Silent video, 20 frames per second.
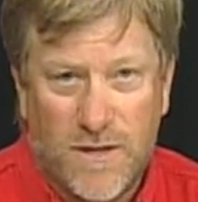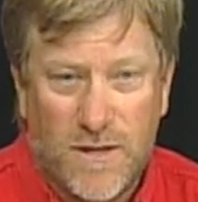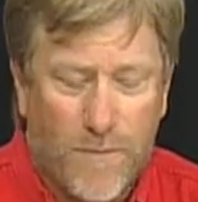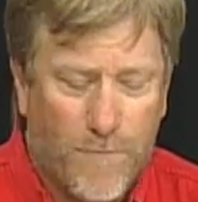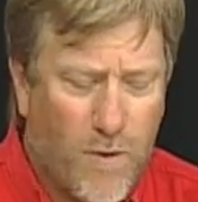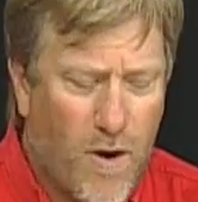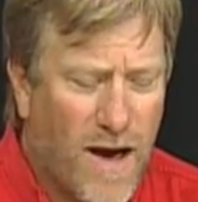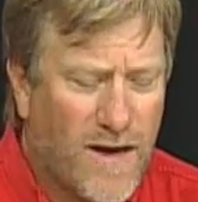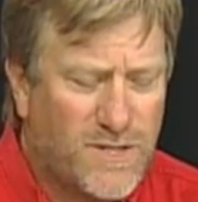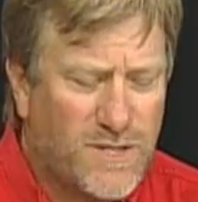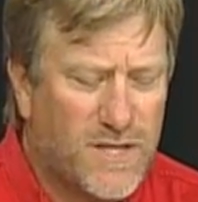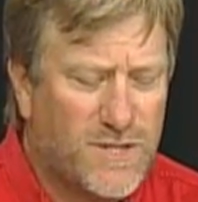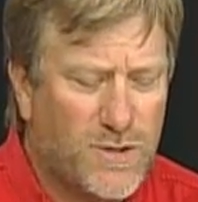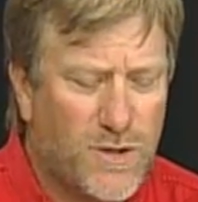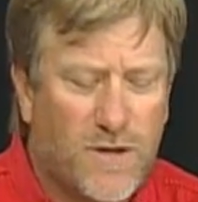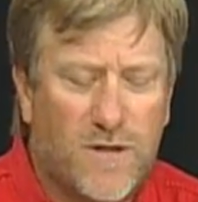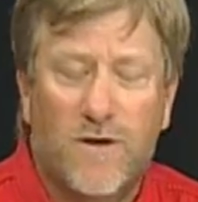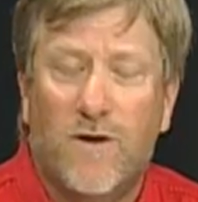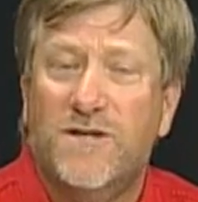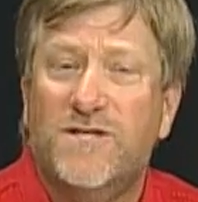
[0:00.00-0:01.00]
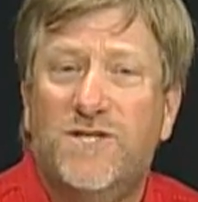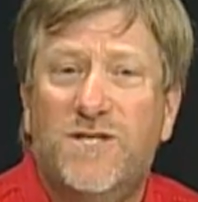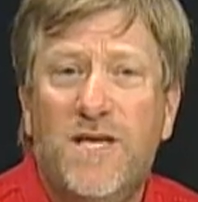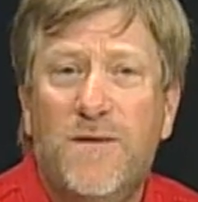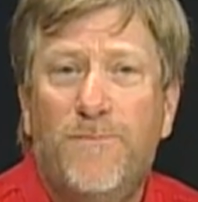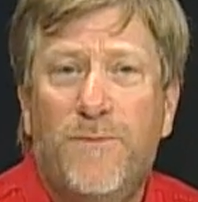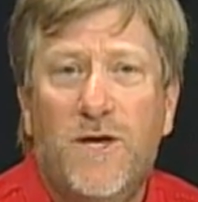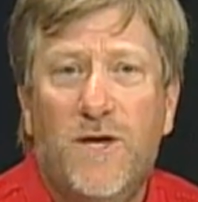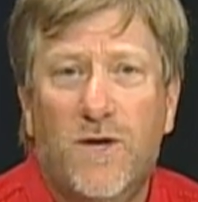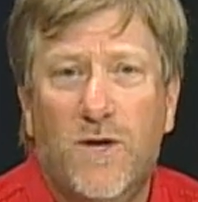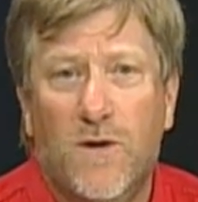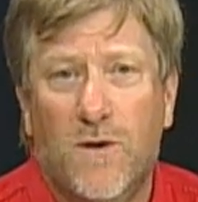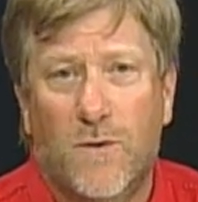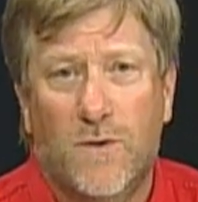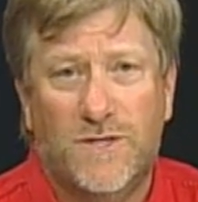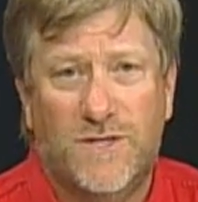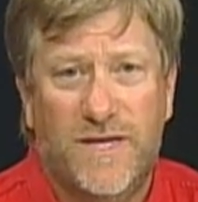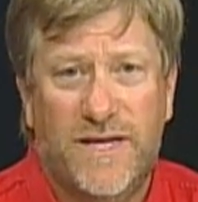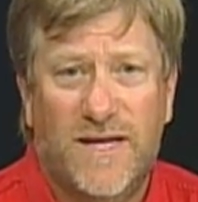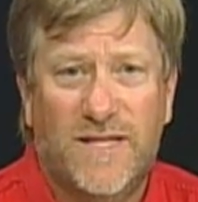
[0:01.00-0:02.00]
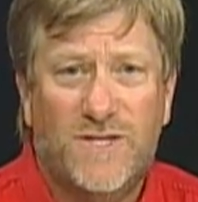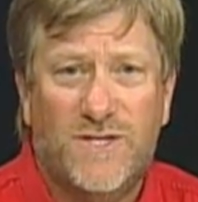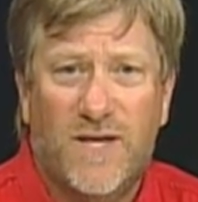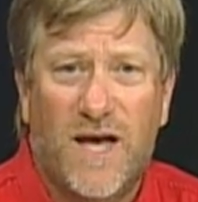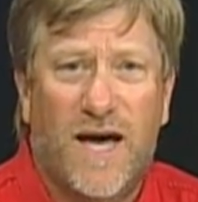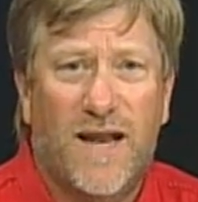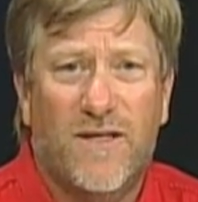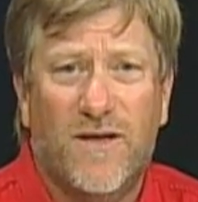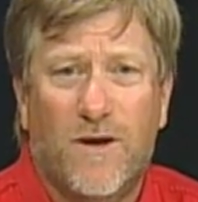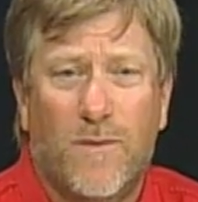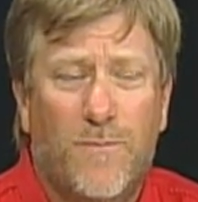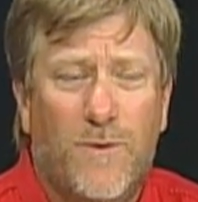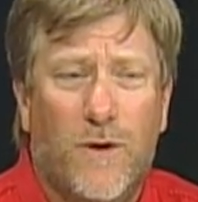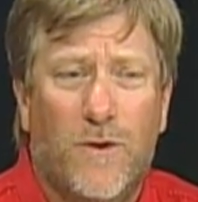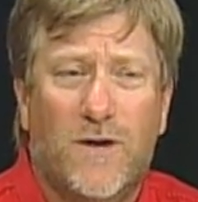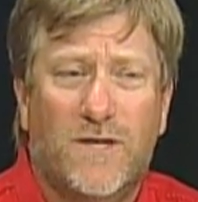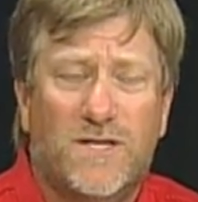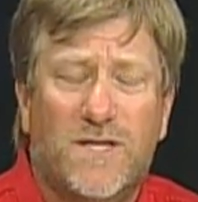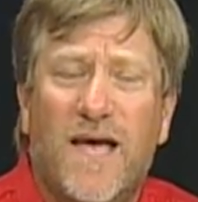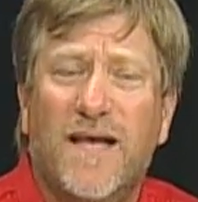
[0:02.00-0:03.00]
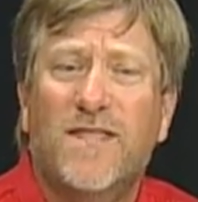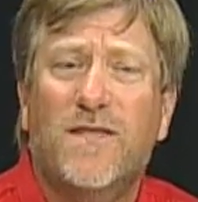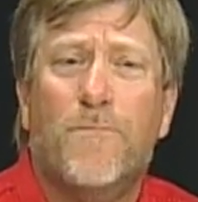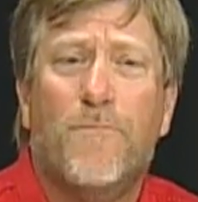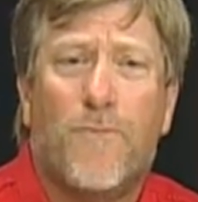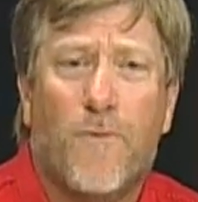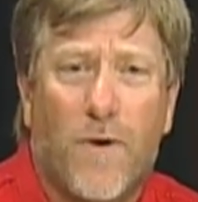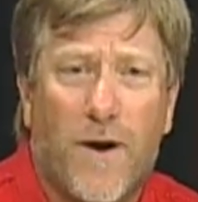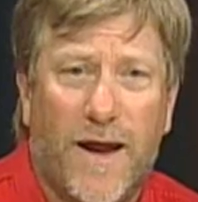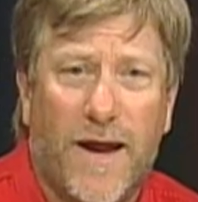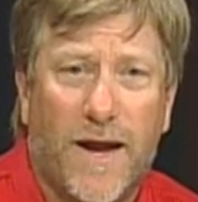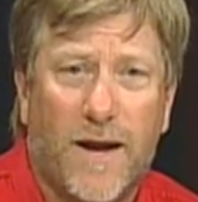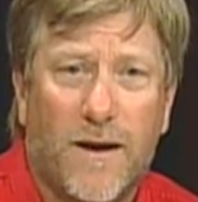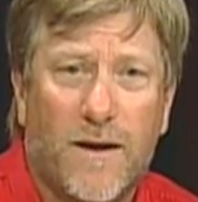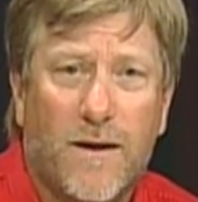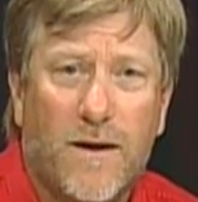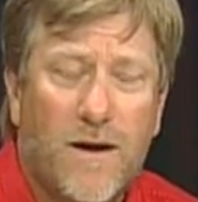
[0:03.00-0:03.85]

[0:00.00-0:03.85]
The processor, or CPU, is the inside of the computer. It's like the brain.